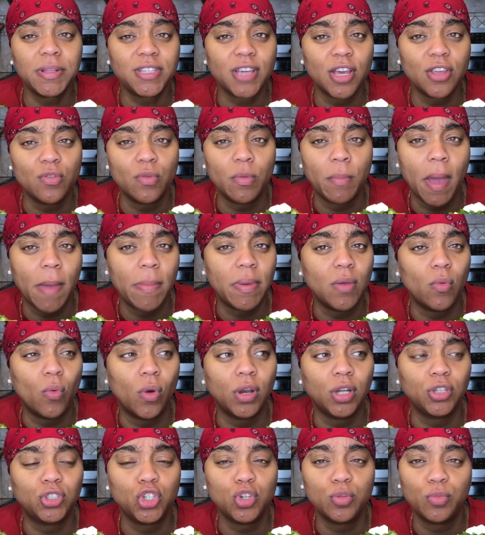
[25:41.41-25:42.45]
tell you maybe 1
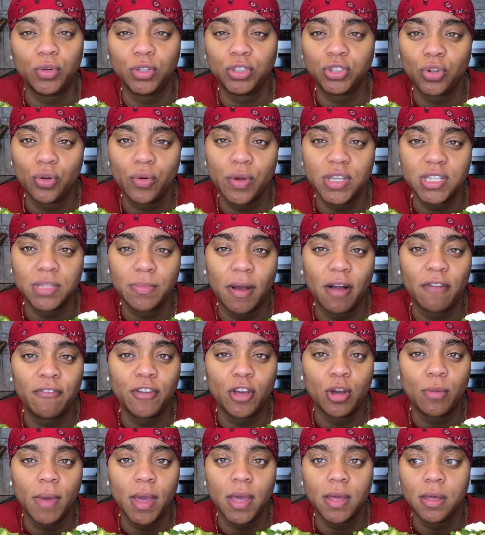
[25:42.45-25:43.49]
or 2 more stories about
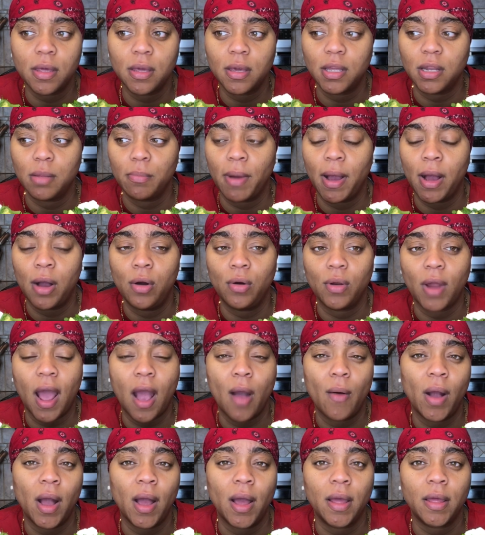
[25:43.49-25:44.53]
filmmaking and about how
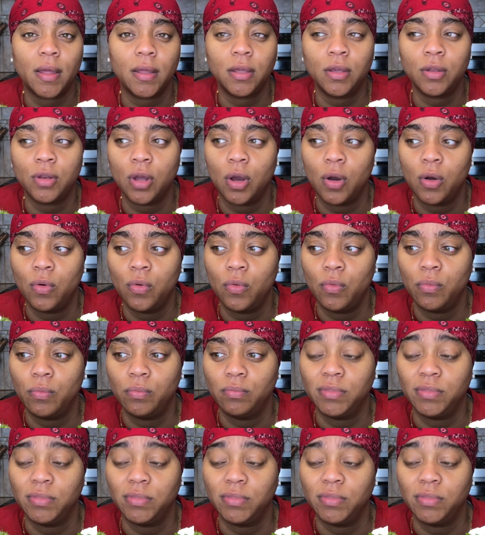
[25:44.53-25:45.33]
I, you know,